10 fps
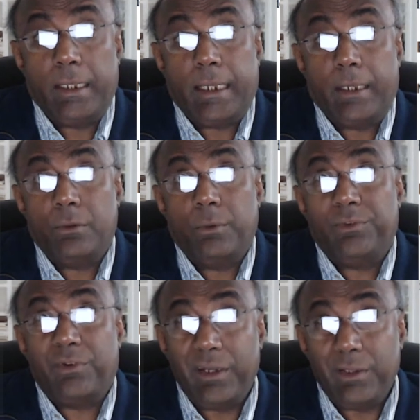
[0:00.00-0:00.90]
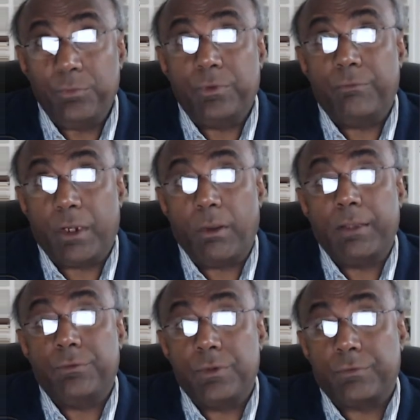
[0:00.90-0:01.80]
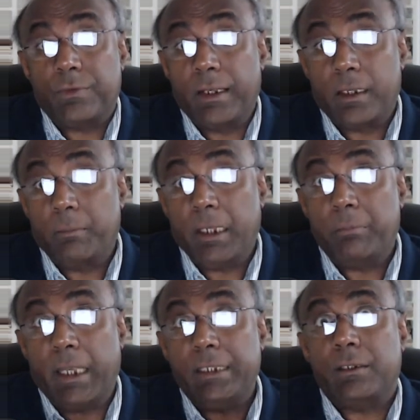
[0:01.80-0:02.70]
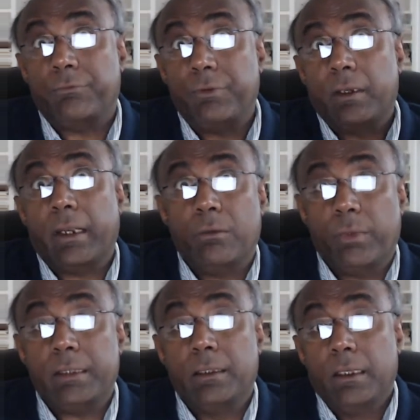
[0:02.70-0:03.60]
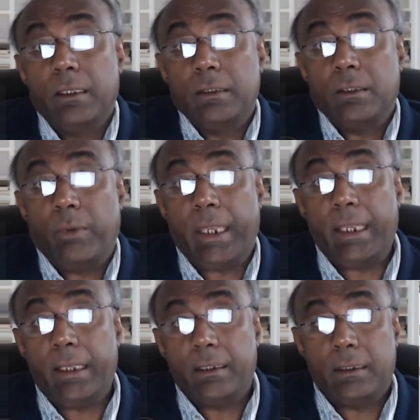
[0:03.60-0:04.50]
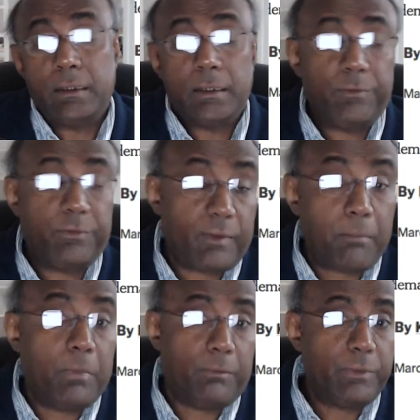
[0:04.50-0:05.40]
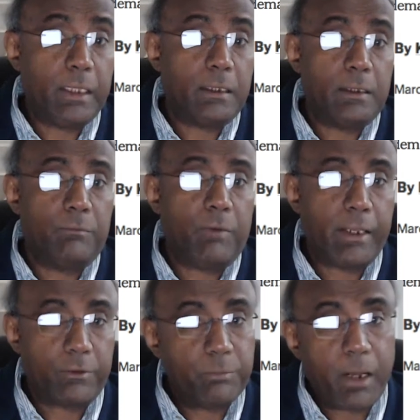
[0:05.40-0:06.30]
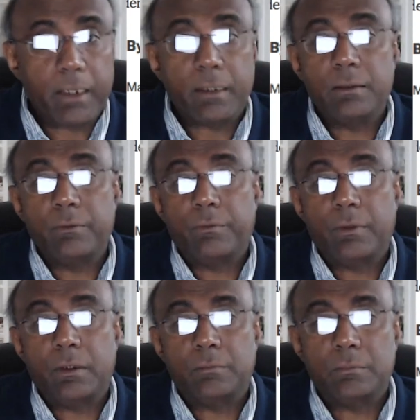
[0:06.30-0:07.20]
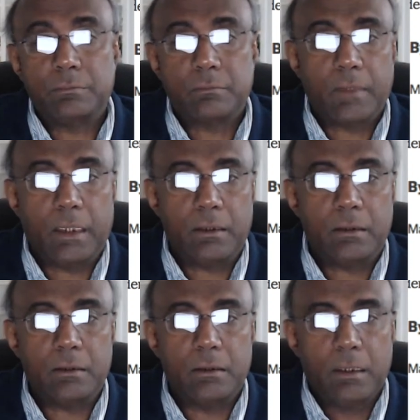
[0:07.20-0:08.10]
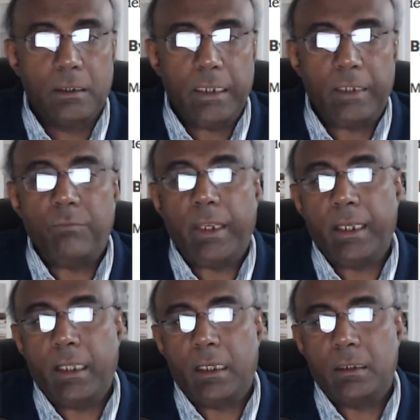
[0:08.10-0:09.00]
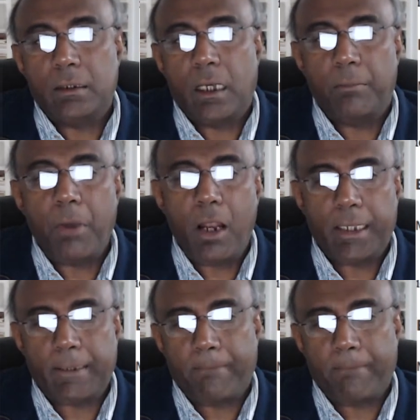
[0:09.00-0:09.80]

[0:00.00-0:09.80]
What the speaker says: can do is reduce the virulence just a little bit by interfering with the way some of the virus particles invade our body.